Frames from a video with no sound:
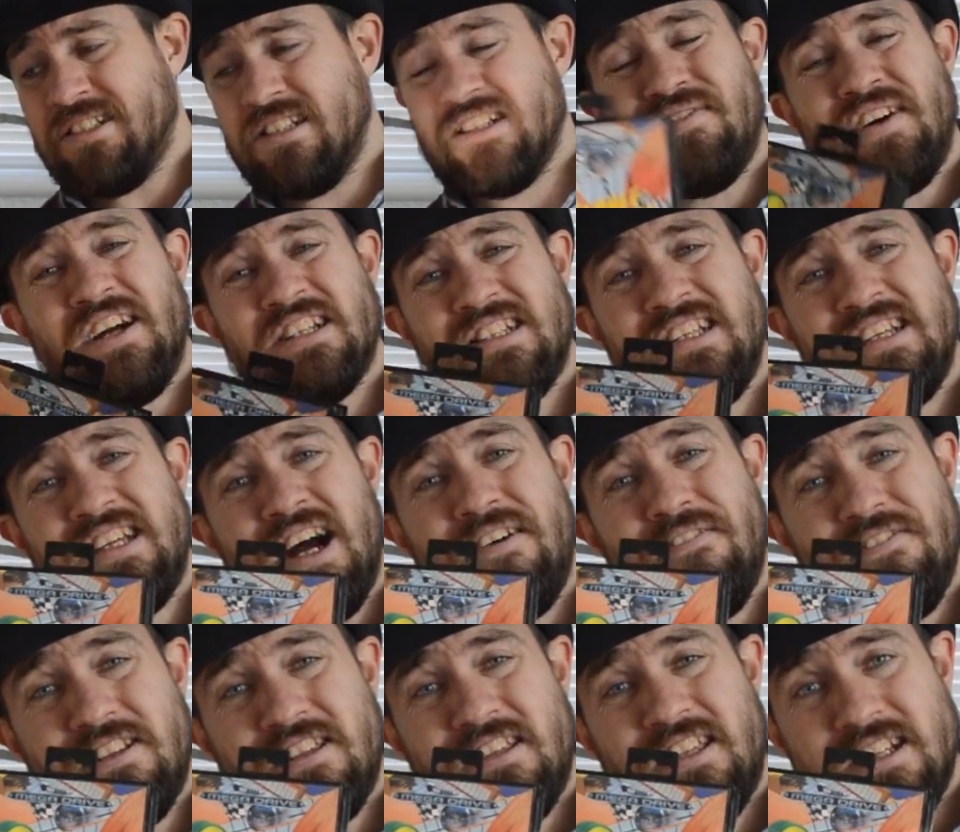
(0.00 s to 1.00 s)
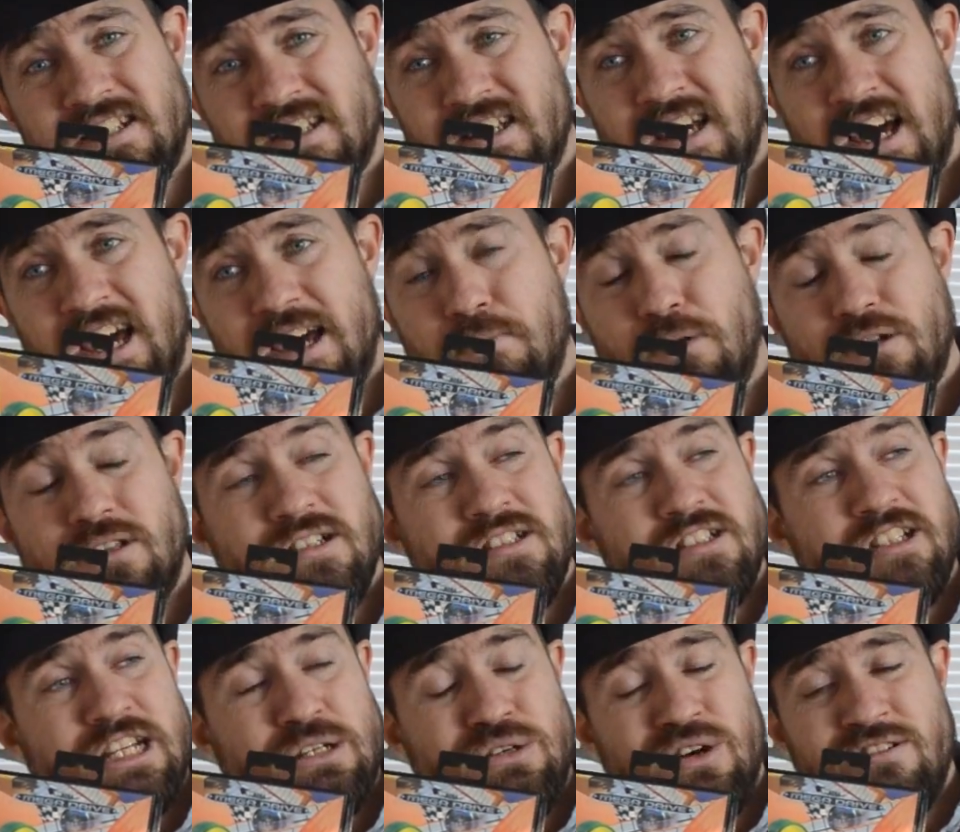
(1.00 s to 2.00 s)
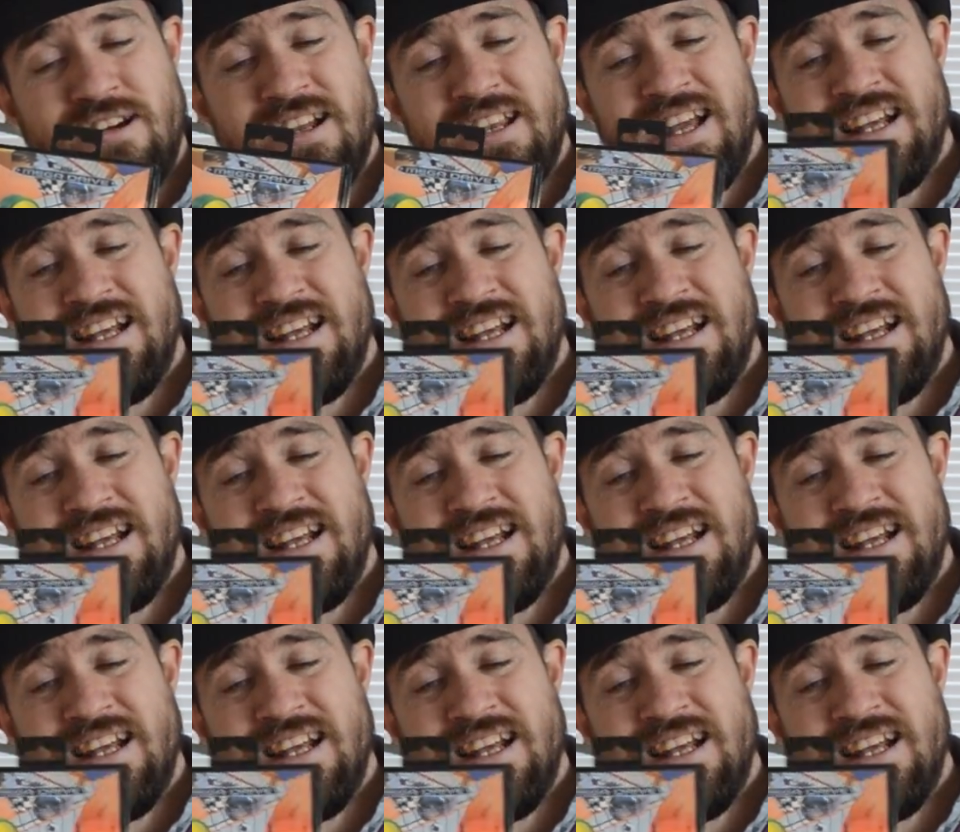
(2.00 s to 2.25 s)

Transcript: and I've actually covered this game on this channel already.